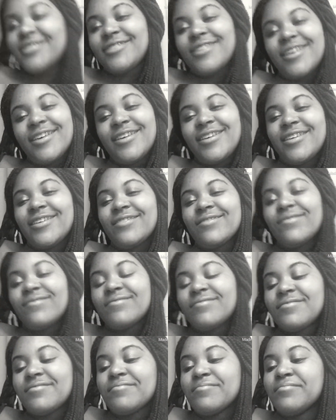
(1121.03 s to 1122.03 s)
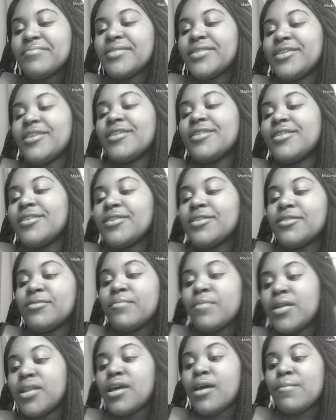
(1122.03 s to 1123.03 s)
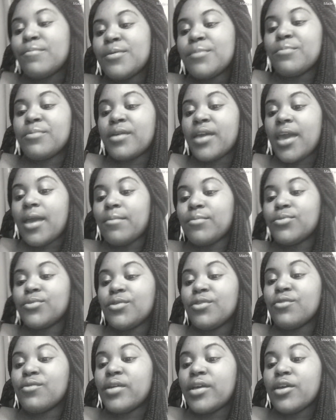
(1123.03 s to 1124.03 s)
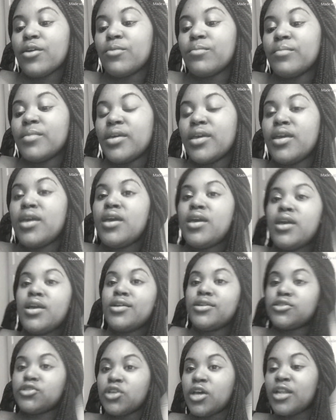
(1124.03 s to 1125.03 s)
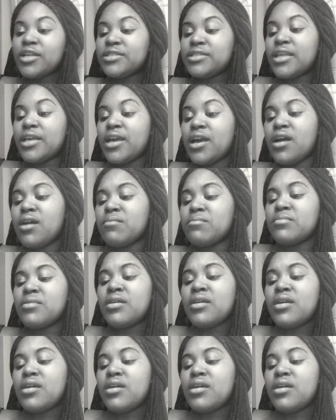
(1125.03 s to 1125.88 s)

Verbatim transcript: Thank you. But yeah, um, a lot of people came through and helped me try to stay calm.